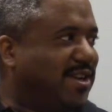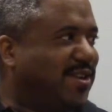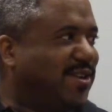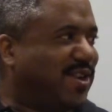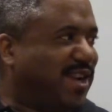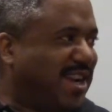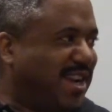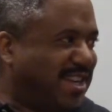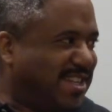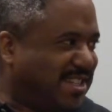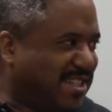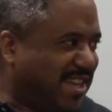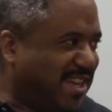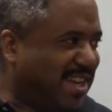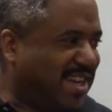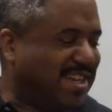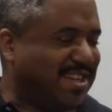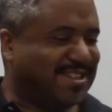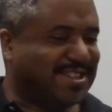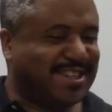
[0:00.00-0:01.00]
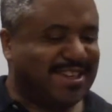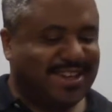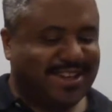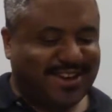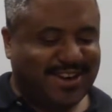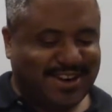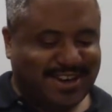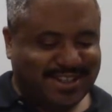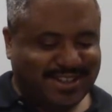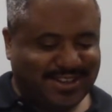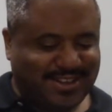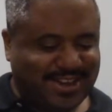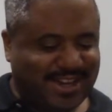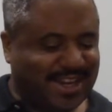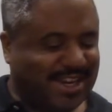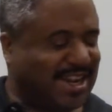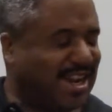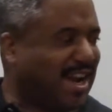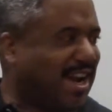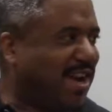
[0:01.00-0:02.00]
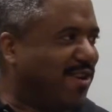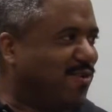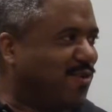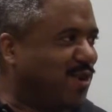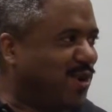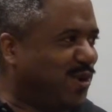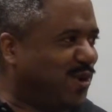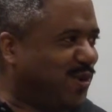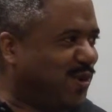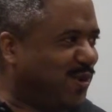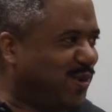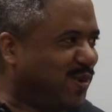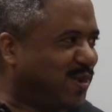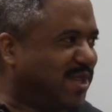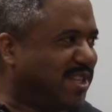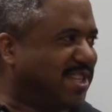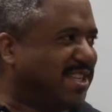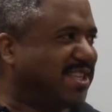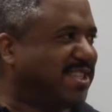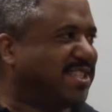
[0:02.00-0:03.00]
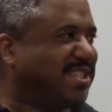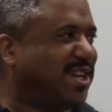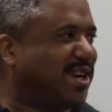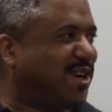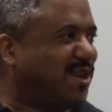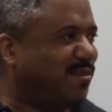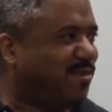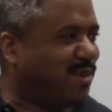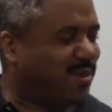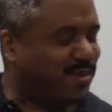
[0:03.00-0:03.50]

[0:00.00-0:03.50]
Right. So like he was on the car. So like God rode the cherubim.